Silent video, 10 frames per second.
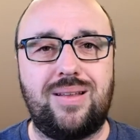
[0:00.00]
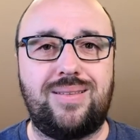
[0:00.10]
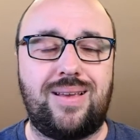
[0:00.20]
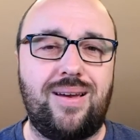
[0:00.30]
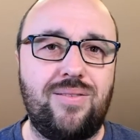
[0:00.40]

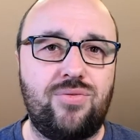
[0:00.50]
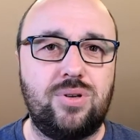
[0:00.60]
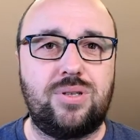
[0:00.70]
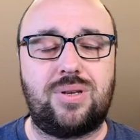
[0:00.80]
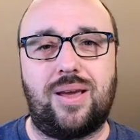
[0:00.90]
and
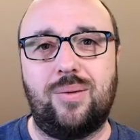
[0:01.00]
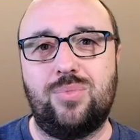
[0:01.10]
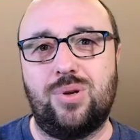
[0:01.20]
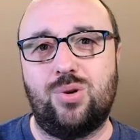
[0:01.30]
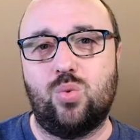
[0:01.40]
every
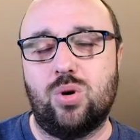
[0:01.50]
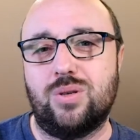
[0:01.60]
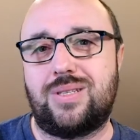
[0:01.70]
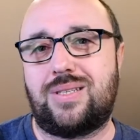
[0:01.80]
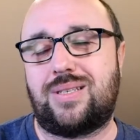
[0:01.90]
time there
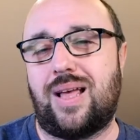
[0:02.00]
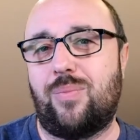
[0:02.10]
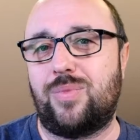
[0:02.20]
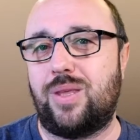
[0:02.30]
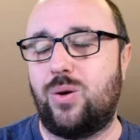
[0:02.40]
was
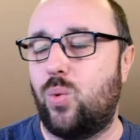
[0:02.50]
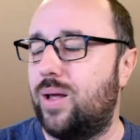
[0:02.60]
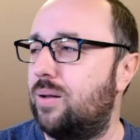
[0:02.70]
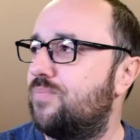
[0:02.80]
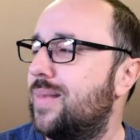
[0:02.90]
something,
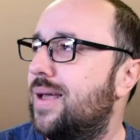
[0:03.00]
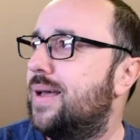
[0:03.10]
well,